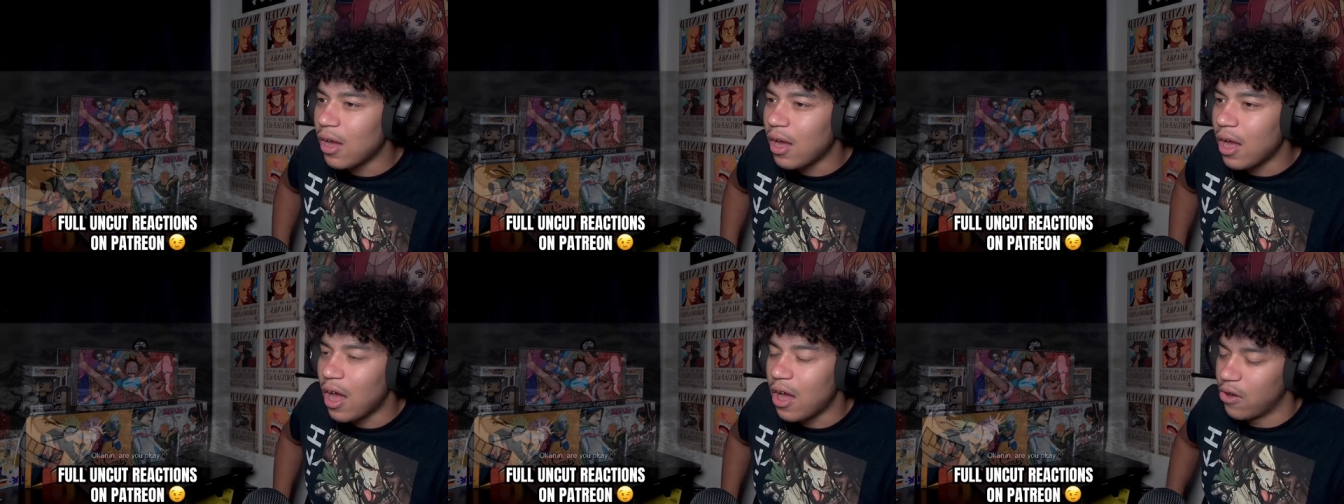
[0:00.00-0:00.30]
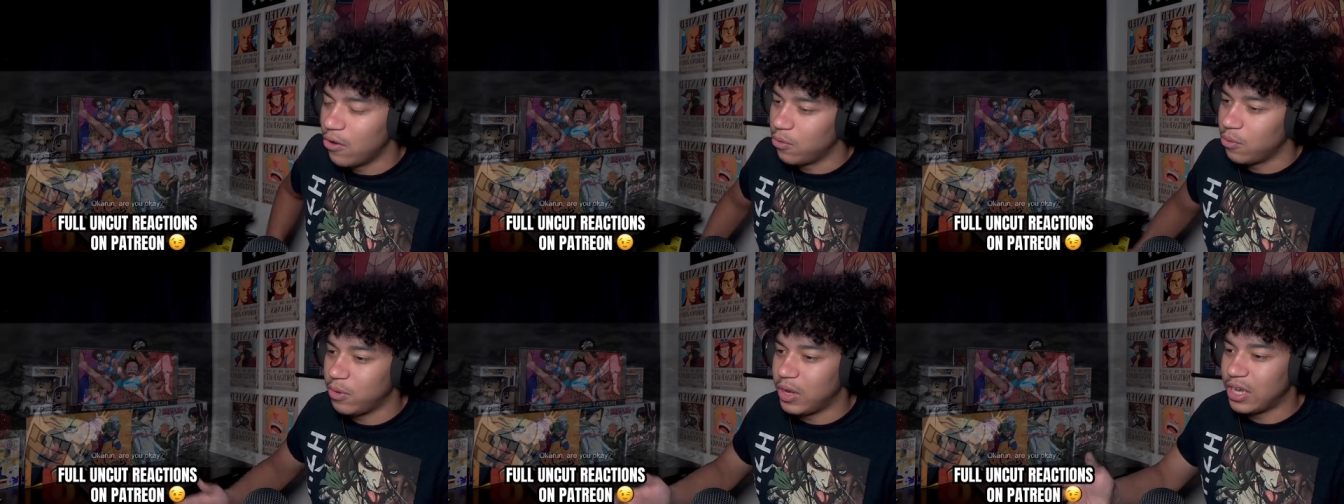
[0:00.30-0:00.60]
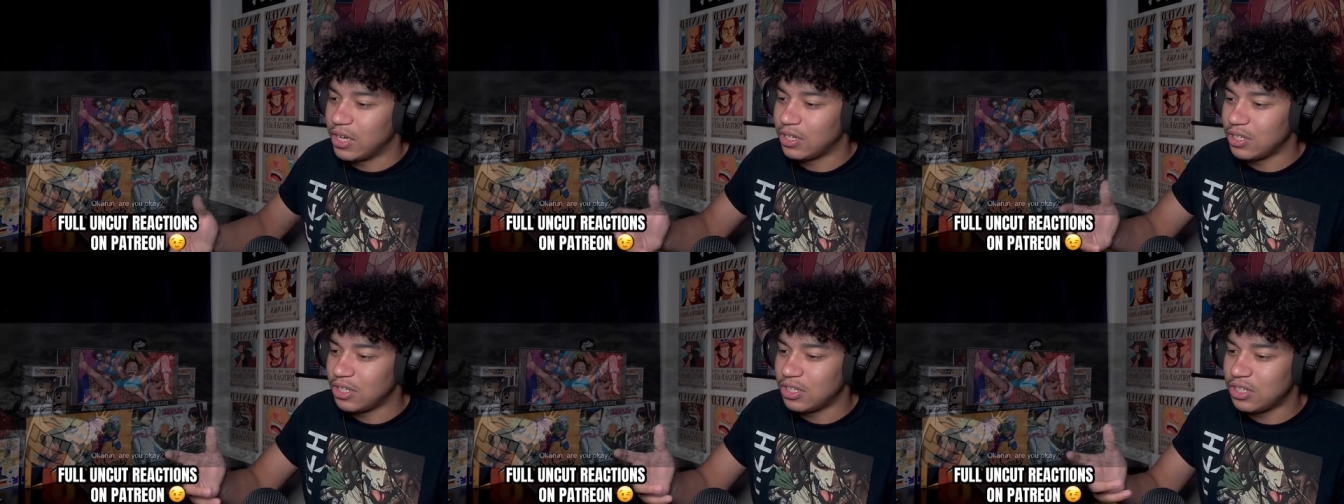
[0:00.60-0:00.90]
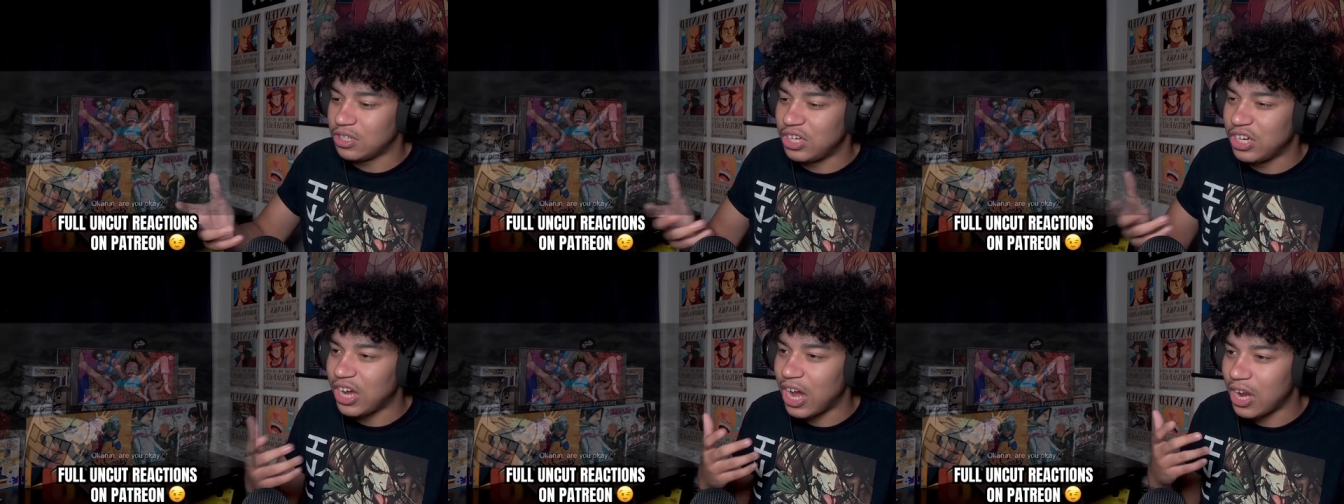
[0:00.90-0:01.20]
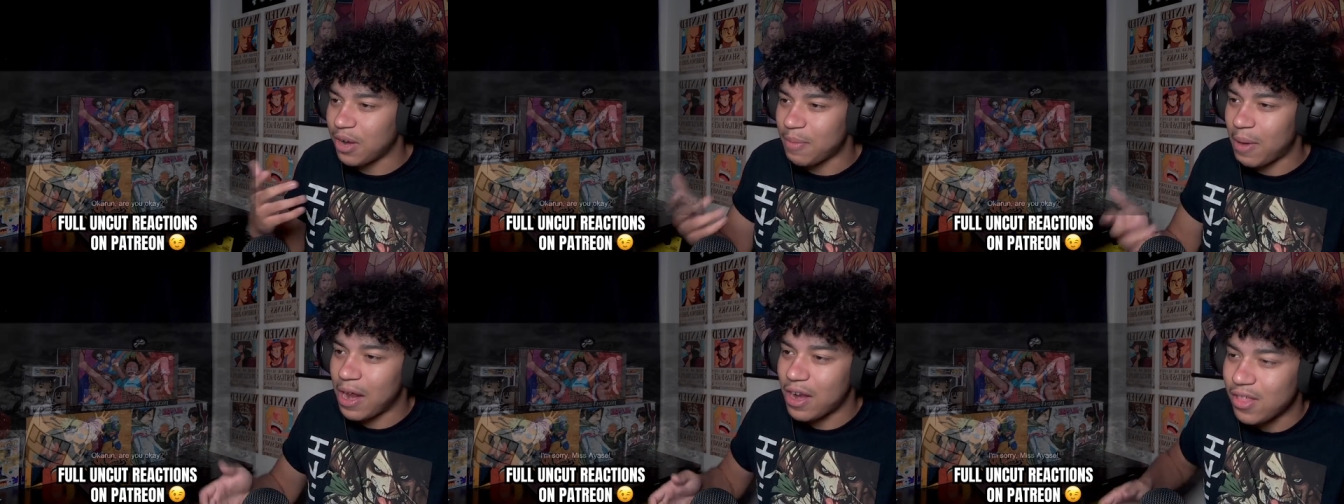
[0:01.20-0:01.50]
Oh wait, she got
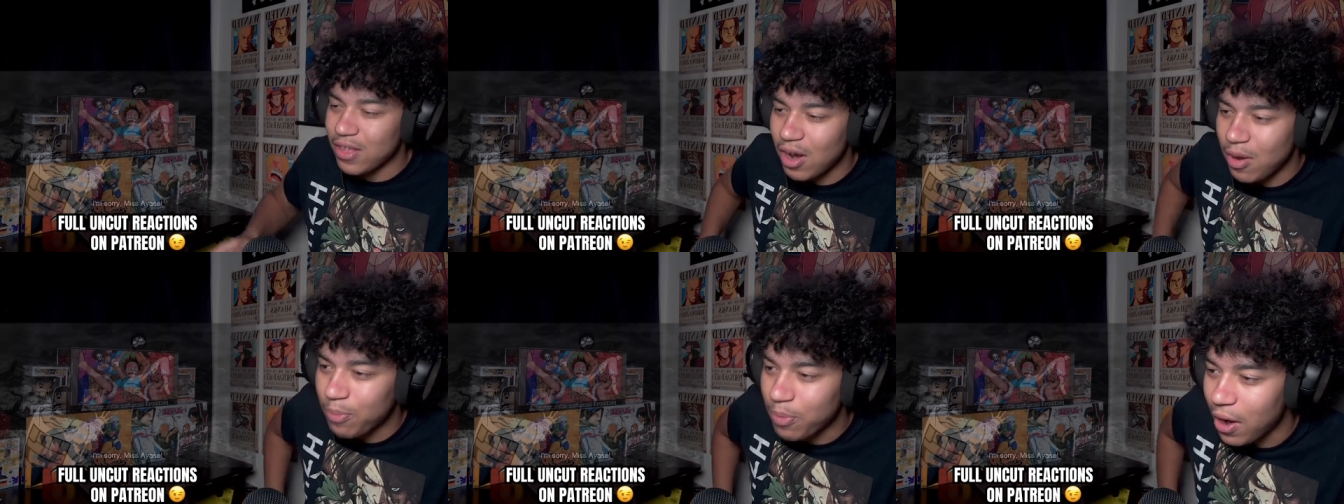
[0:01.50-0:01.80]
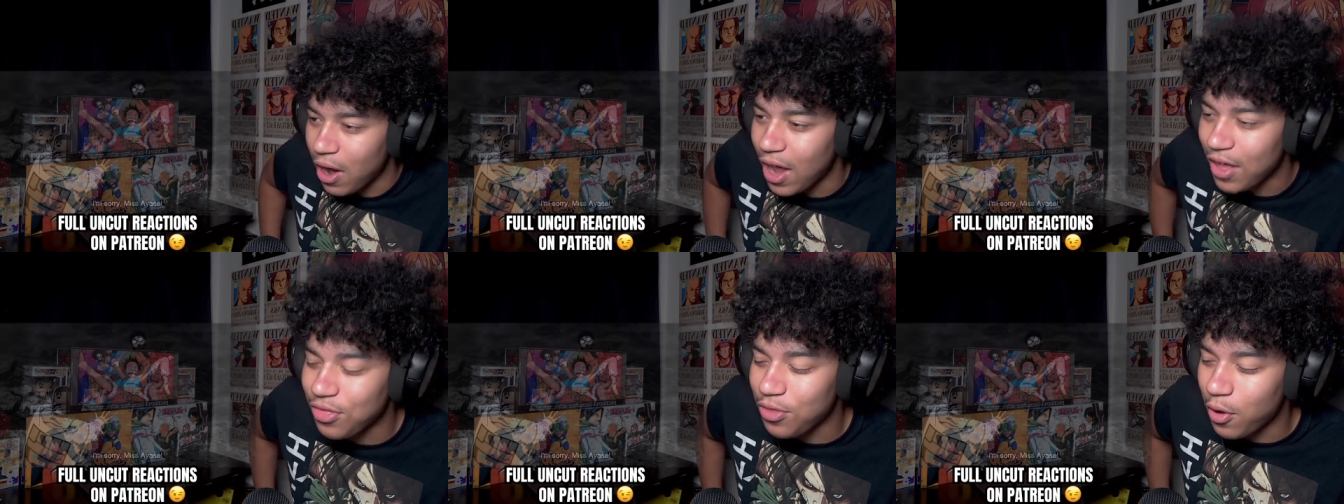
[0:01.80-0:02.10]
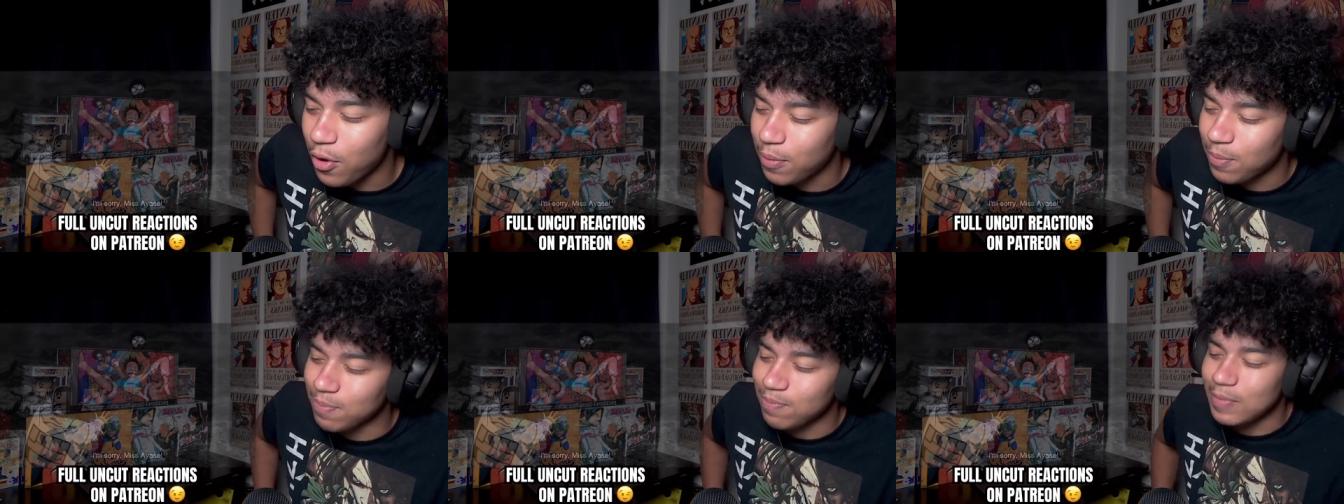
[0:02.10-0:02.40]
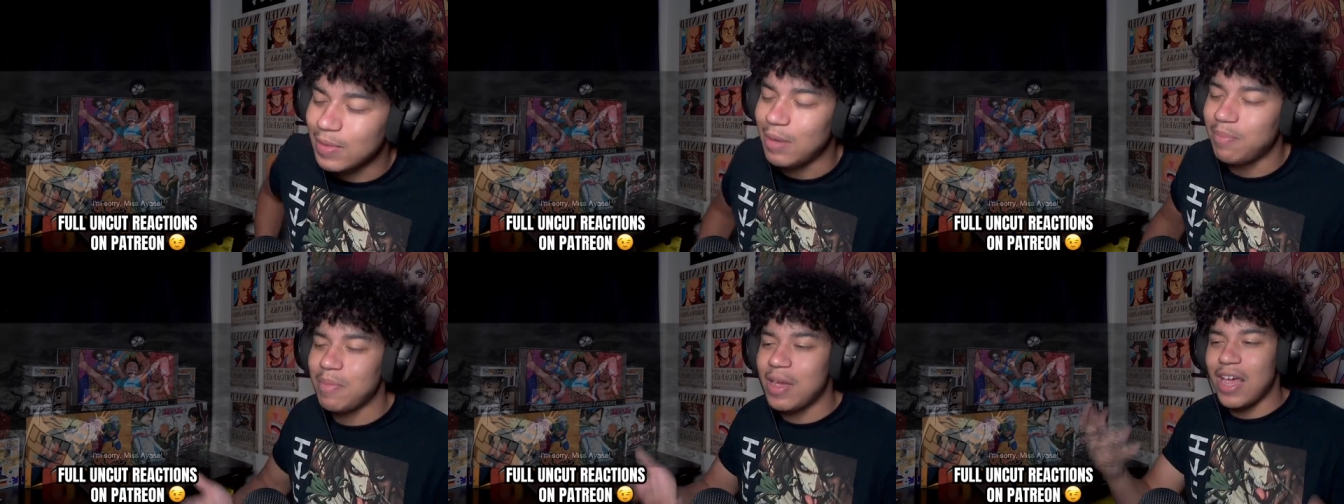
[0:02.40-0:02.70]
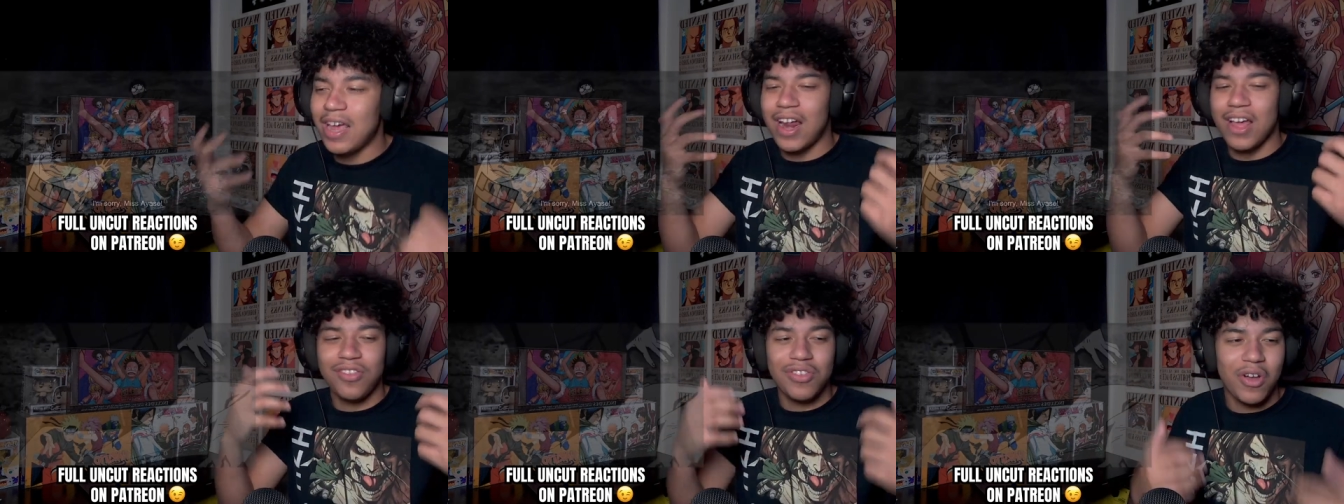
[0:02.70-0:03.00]
him out of there? Bro, I
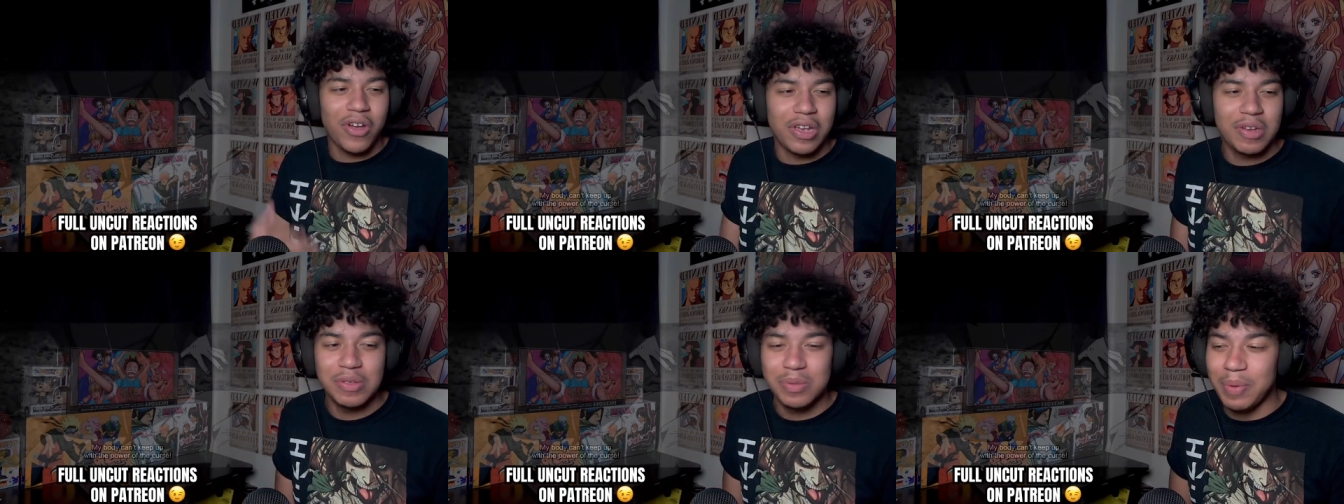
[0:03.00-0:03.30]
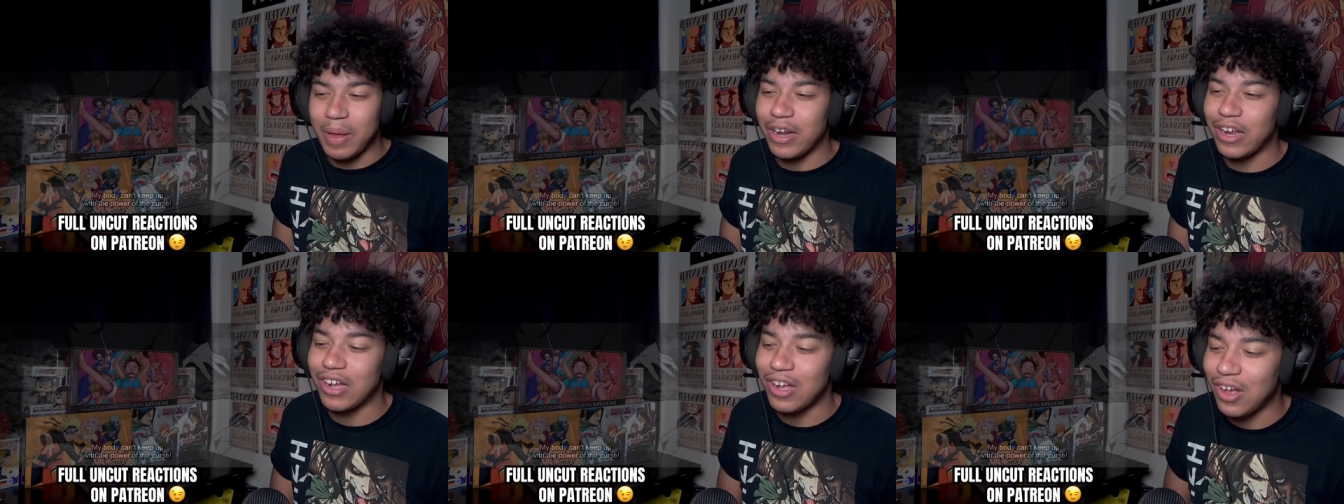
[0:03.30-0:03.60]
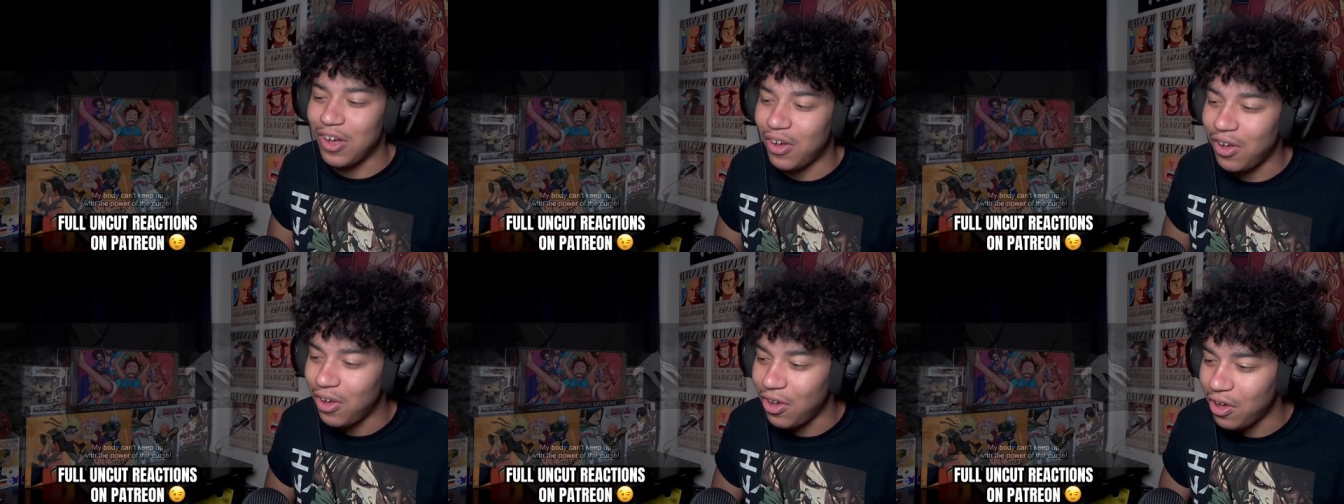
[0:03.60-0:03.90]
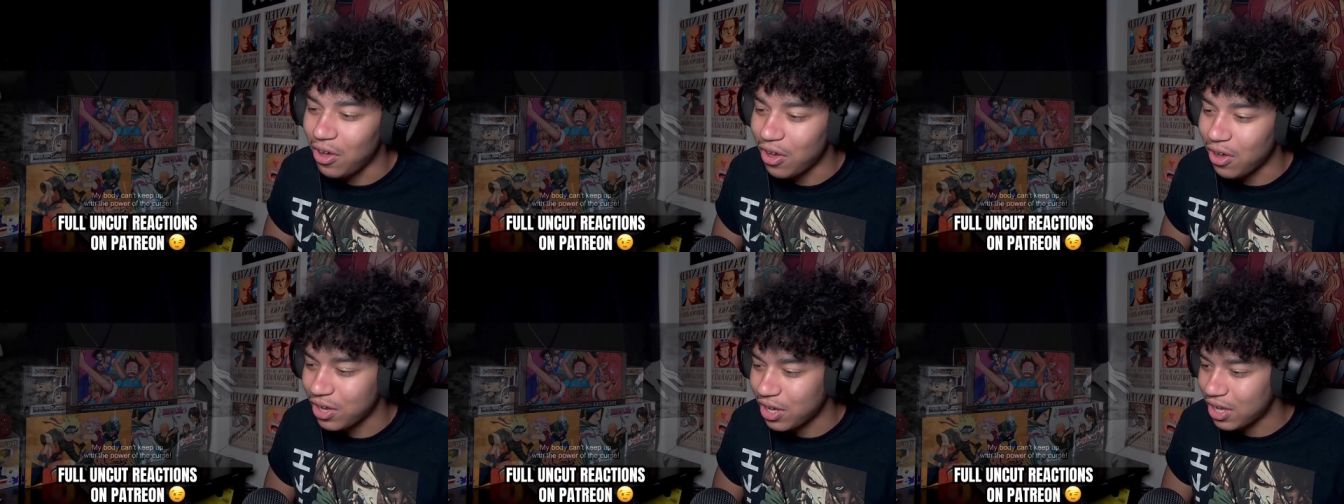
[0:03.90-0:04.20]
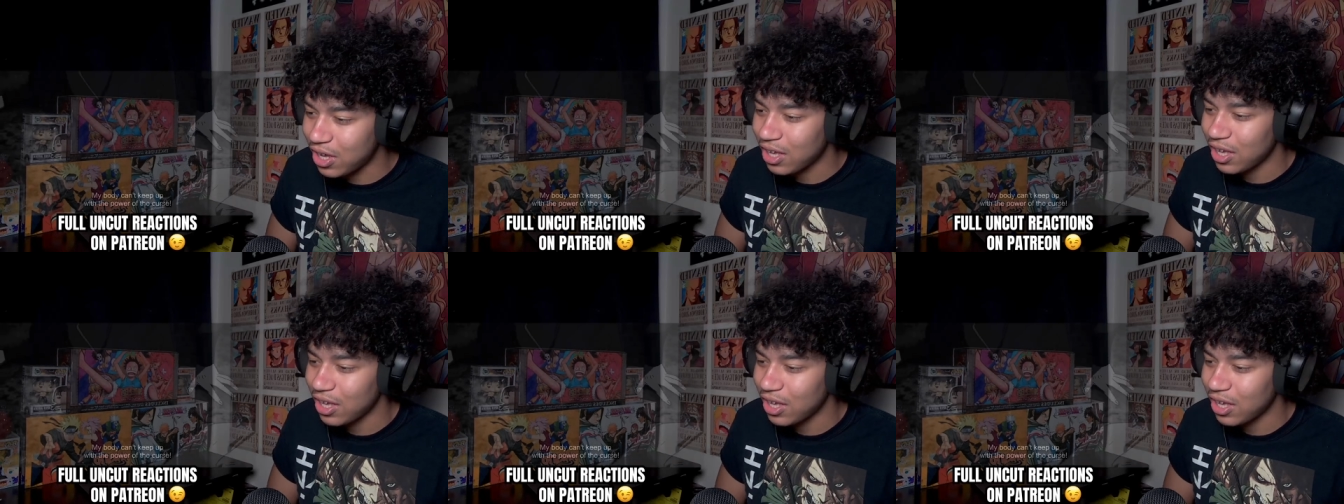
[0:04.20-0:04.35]
thought he was about to cook.